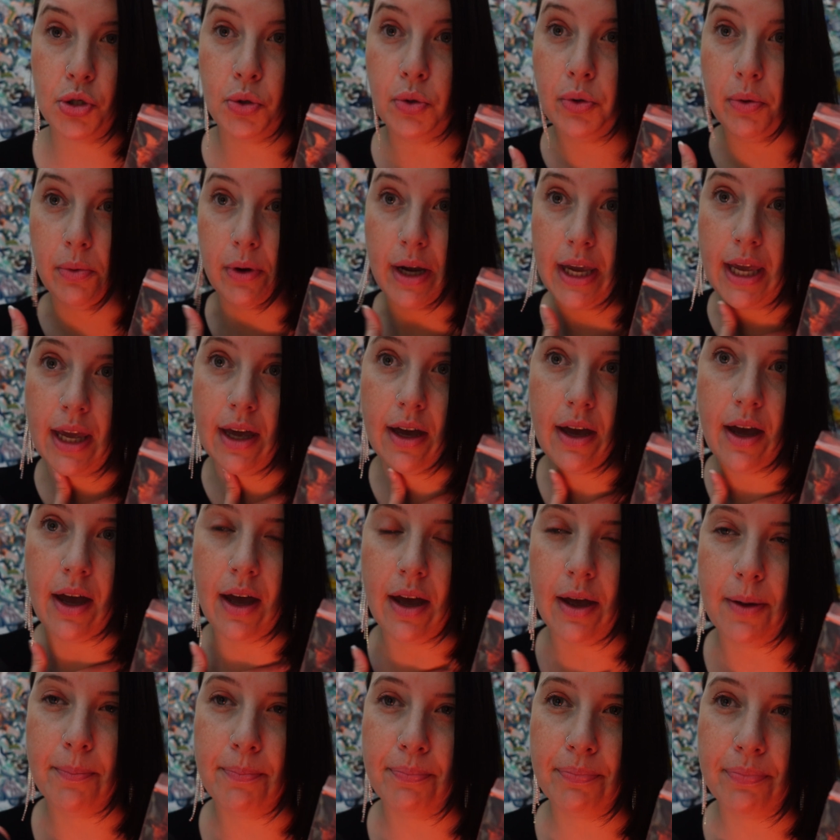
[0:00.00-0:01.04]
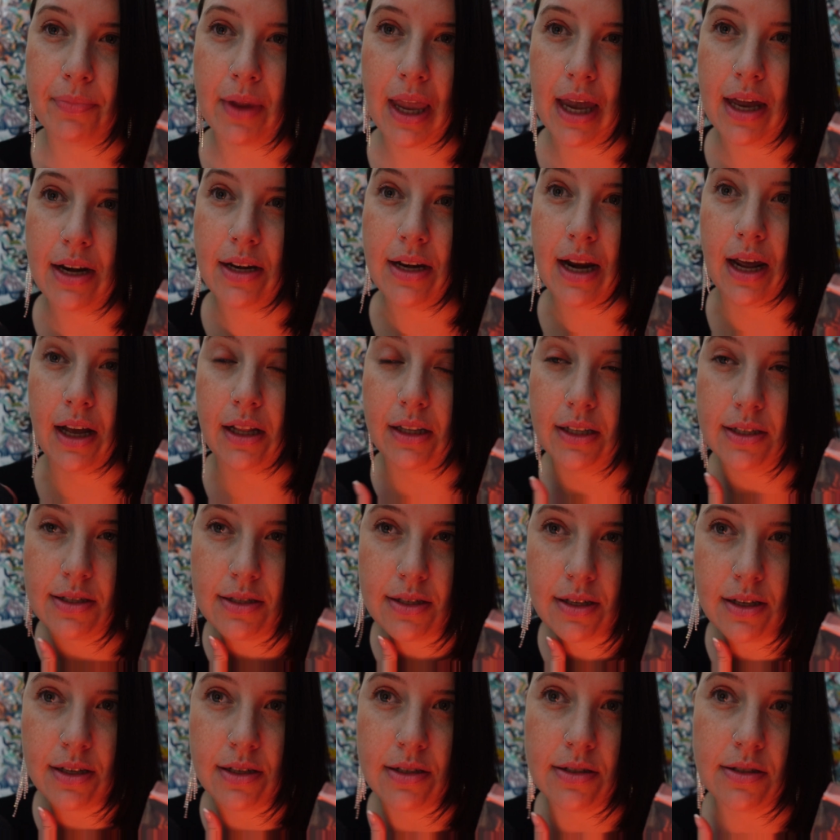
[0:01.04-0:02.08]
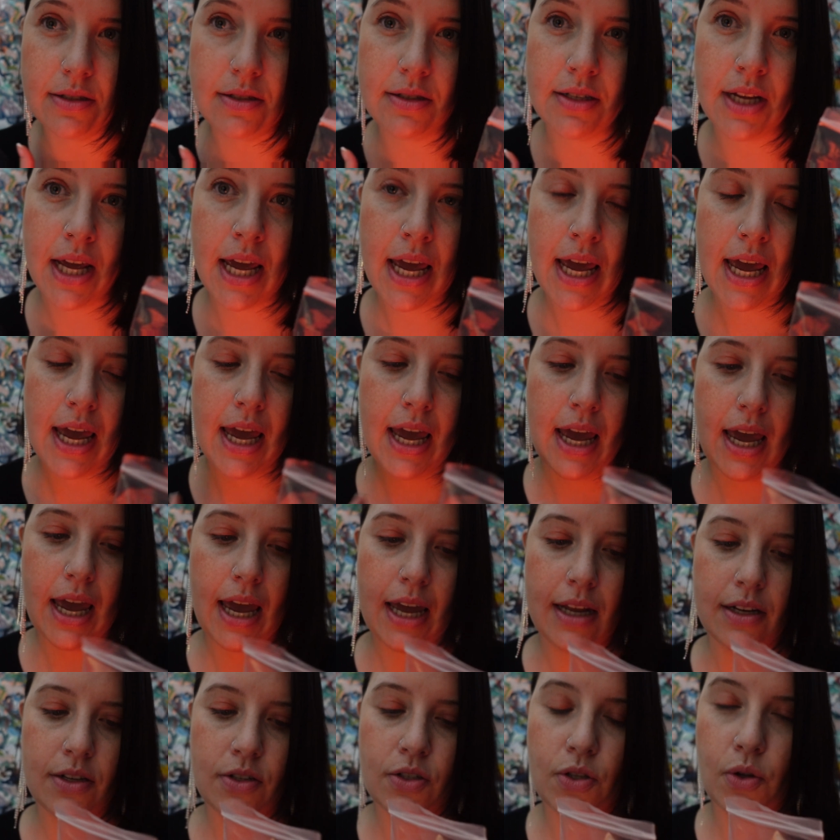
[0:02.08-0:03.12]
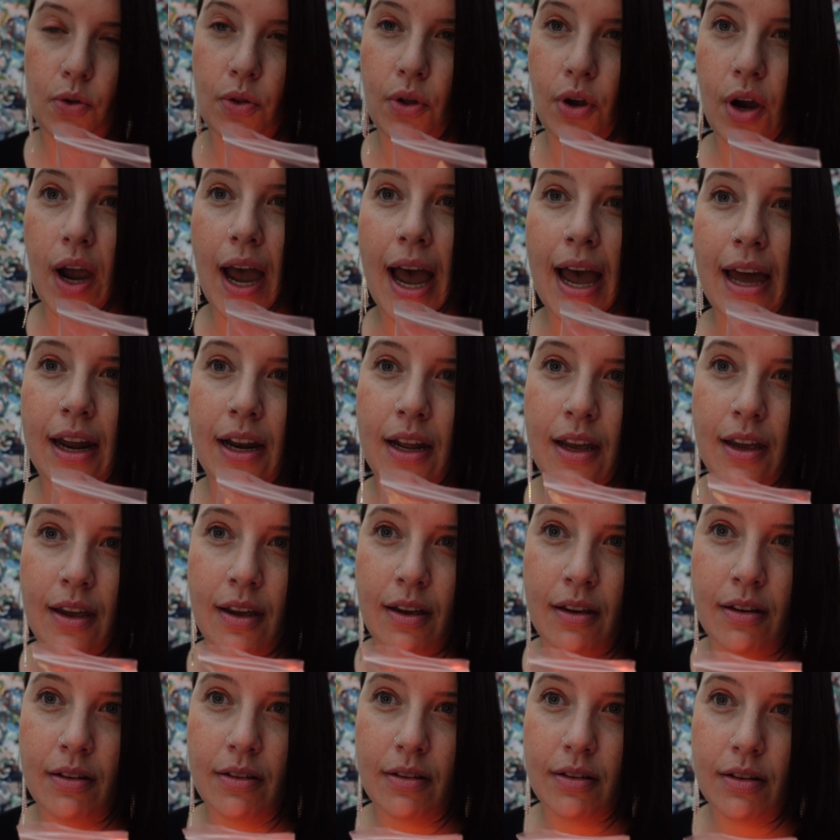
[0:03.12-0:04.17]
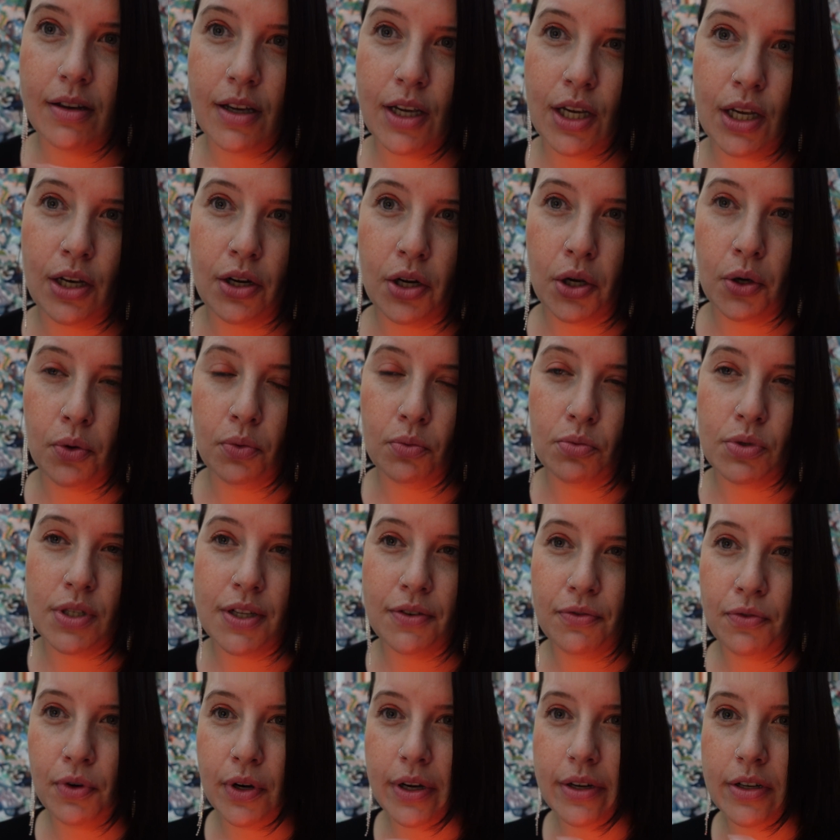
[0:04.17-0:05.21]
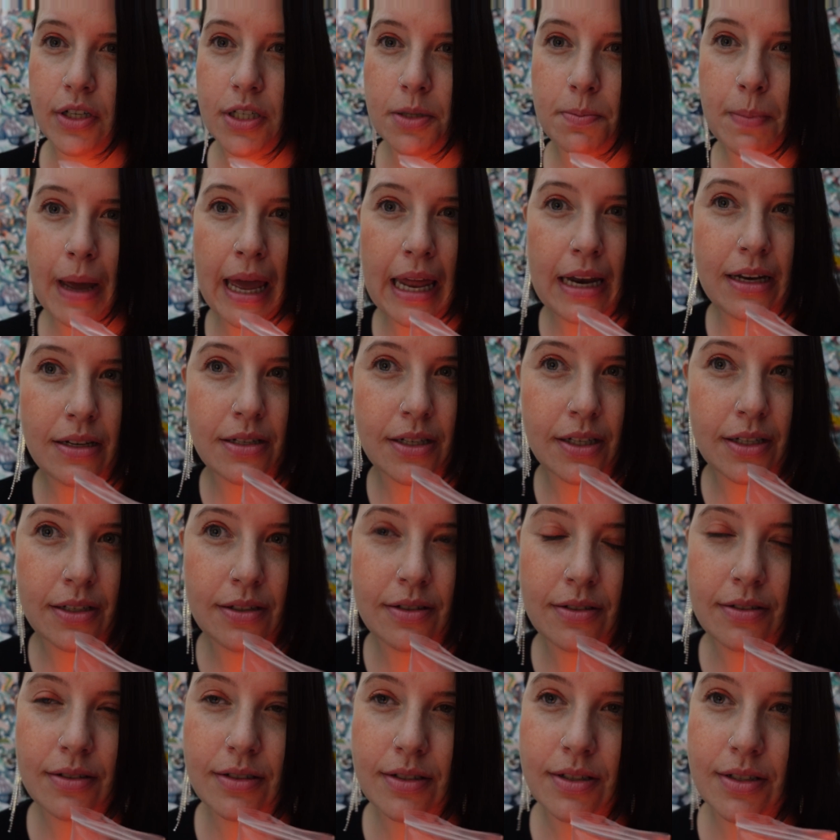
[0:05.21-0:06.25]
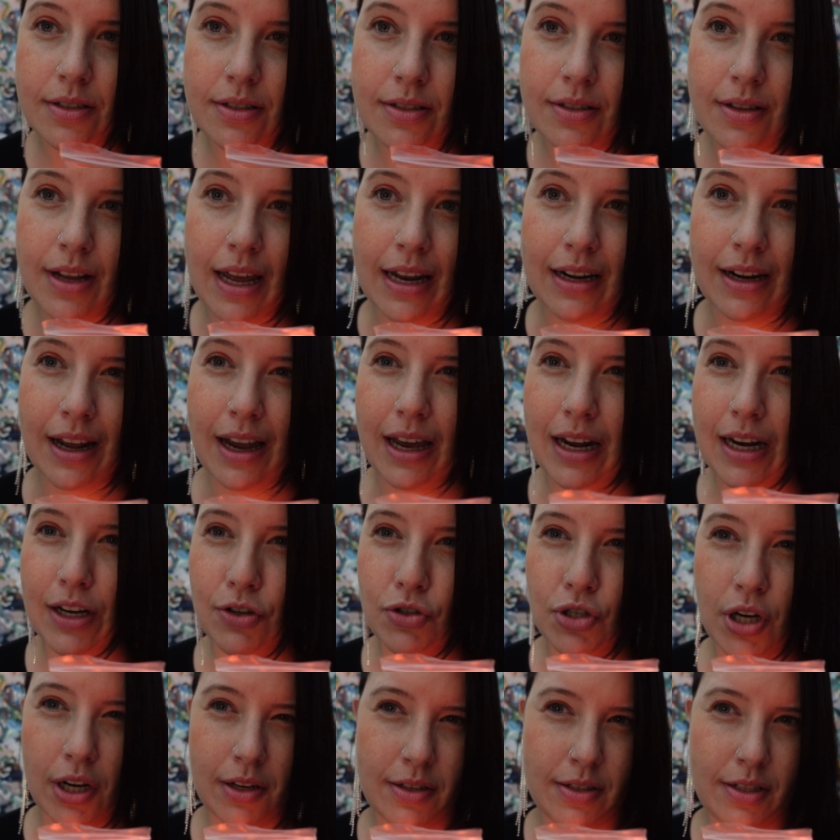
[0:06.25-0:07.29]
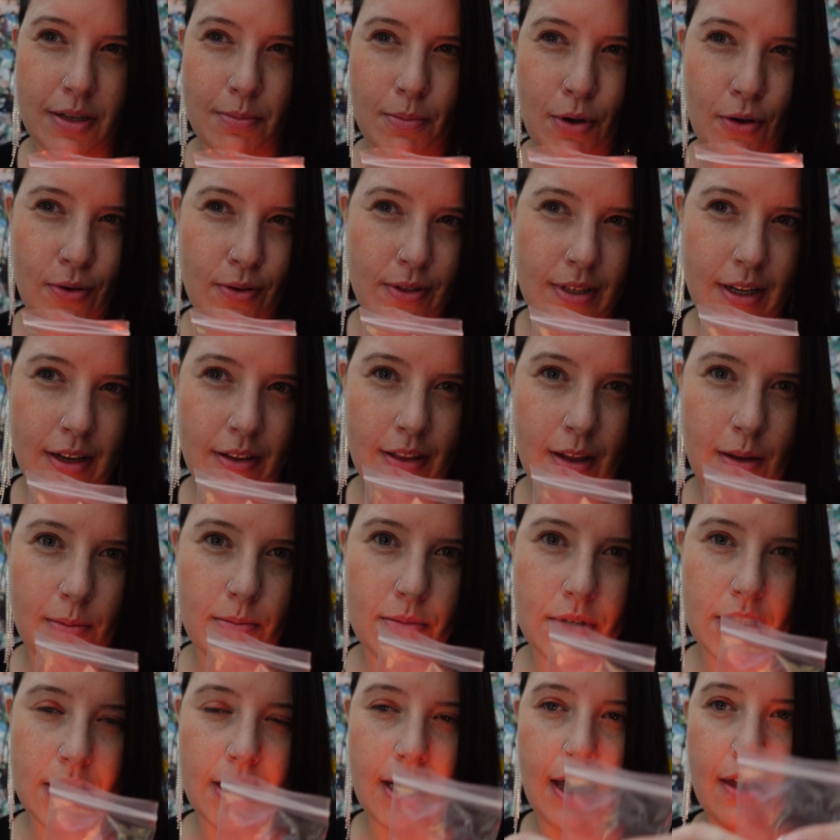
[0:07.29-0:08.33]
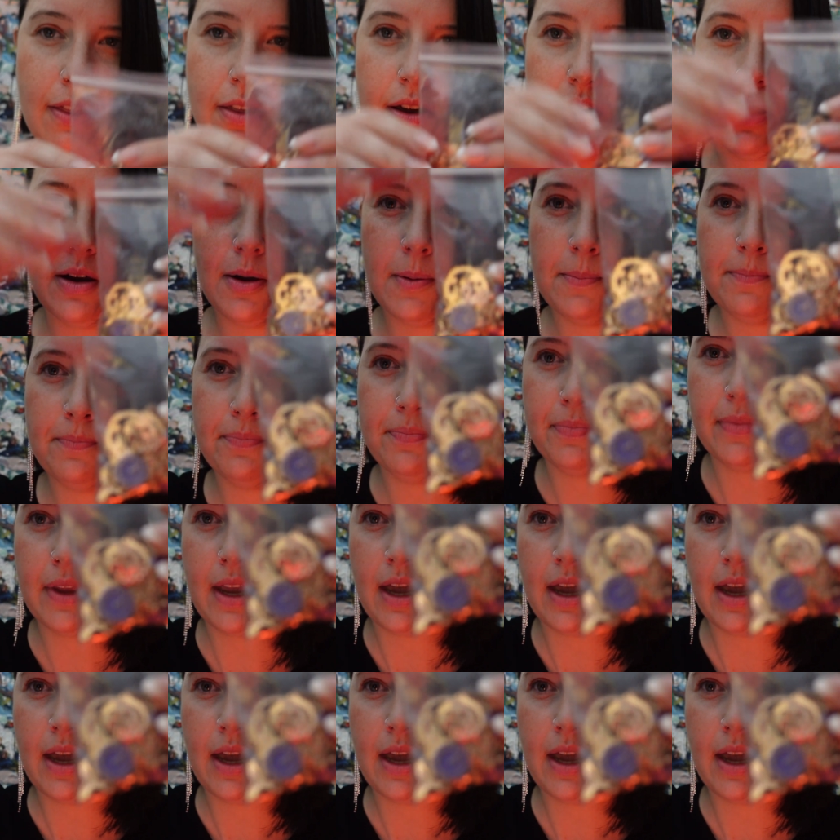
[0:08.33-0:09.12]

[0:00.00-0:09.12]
jewelry and necklaces. And so they're adding, different pendants and kind of juxtaposing them together.